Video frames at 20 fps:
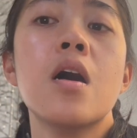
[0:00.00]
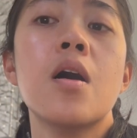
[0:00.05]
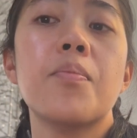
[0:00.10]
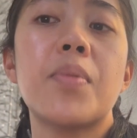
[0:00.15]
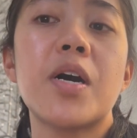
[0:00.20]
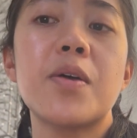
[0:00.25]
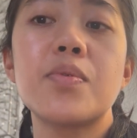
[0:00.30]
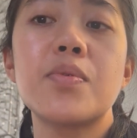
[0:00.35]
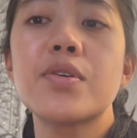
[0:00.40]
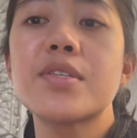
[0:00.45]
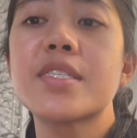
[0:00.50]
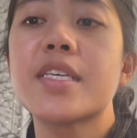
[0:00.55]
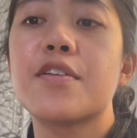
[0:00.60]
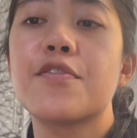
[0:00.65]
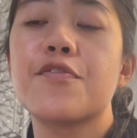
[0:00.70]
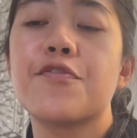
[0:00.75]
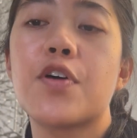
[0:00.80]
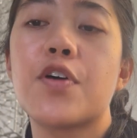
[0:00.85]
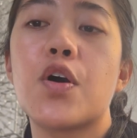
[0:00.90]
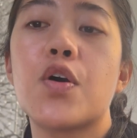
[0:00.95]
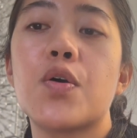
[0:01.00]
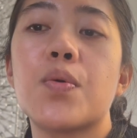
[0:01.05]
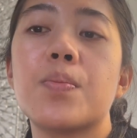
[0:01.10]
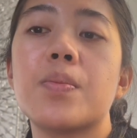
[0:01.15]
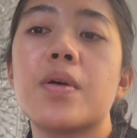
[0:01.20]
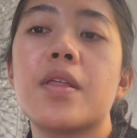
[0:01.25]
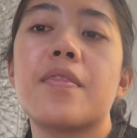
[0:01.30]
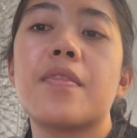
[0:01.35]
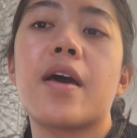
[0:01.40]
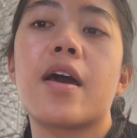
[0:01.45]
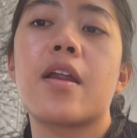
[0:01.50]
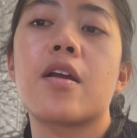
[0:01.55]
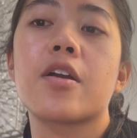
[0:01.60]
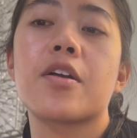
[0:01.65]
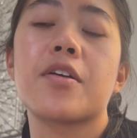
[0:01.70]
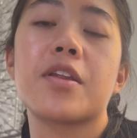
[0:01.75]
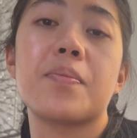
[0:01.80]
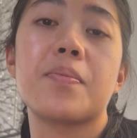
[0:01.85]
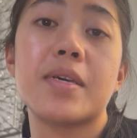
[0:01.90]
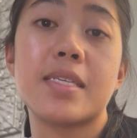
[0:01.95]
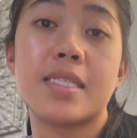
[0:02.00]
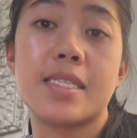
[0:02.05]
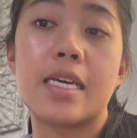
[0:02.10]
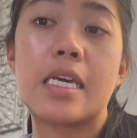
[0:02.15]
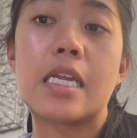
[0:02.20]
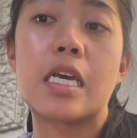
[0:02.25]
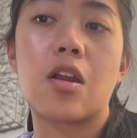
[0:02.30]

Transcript: bubbles and foam that are going to be seen